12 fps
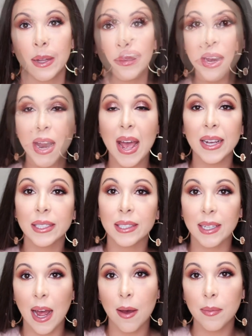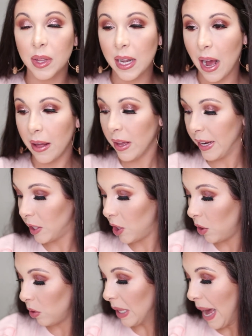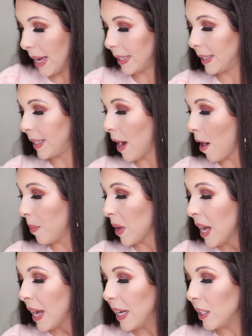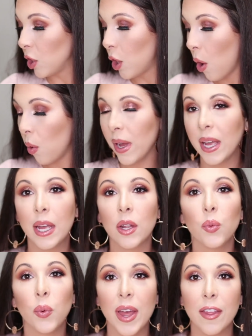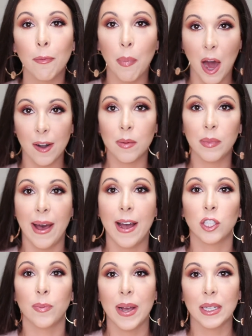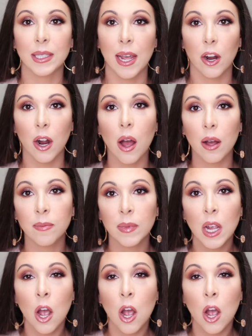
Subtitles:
The next step that I like to do, last step, is go in with bottom lash mascara.